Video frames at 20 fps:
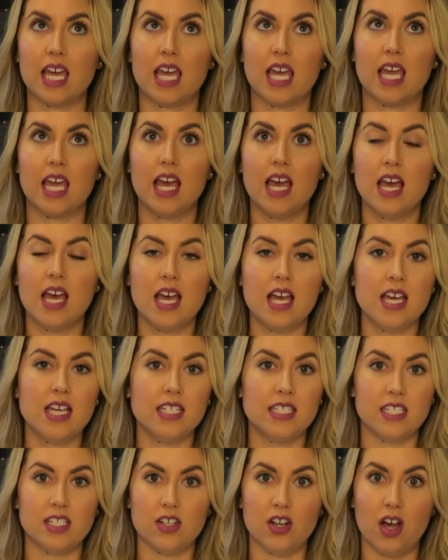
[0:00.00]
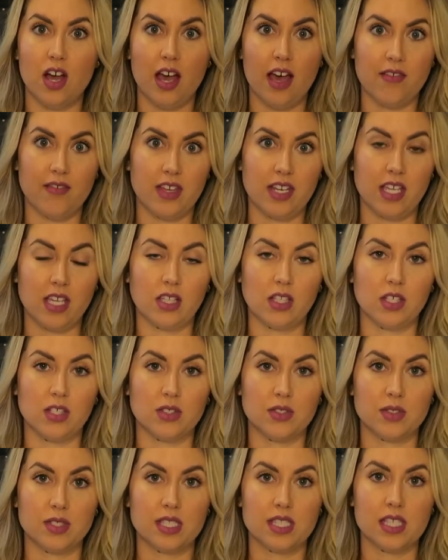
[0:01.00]
they did not have any
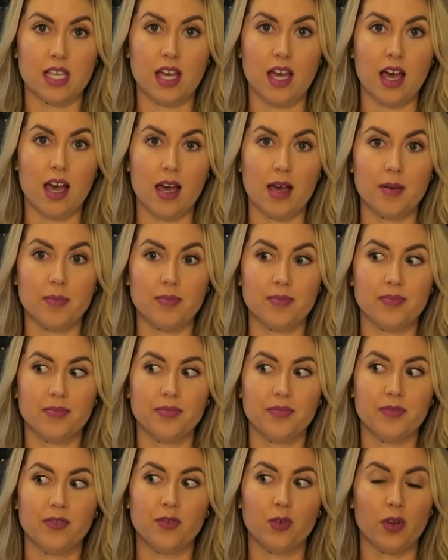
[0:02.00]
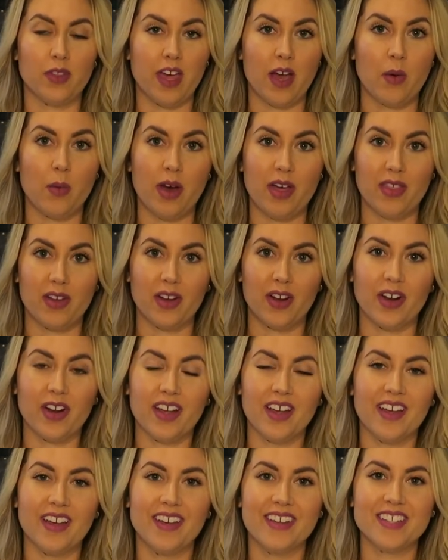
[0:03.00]
clothes um, for that weather